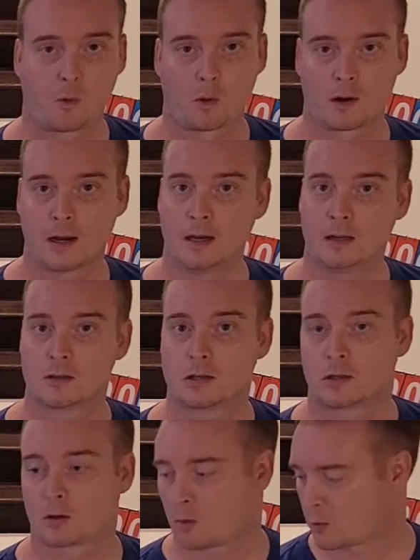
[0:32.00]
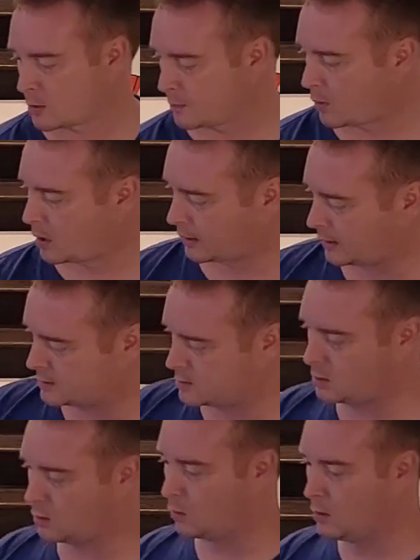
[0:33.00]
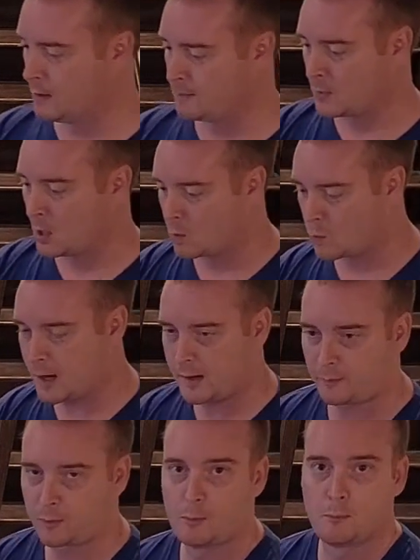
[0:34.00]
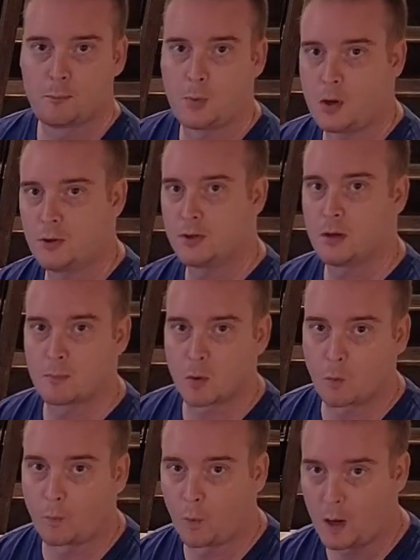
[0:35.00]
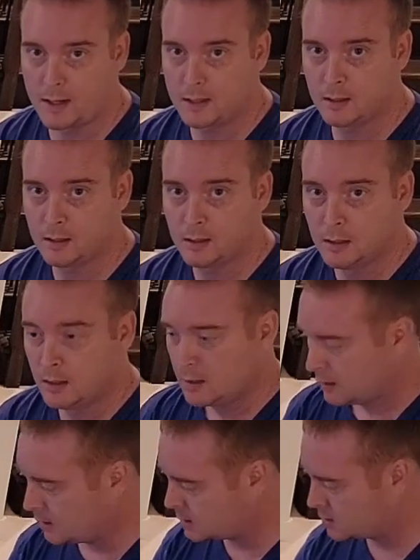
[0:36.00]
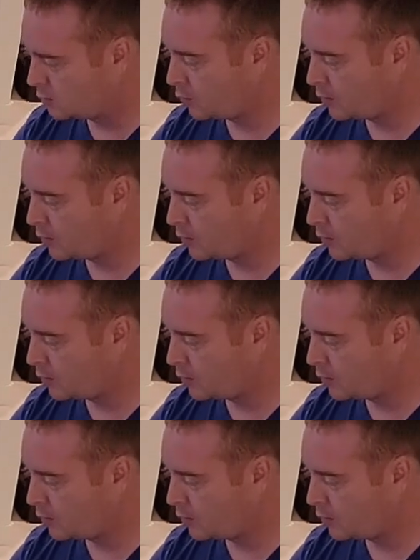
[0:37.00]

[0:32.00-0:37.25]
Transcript: four into the corner pocket. So right from ball number one is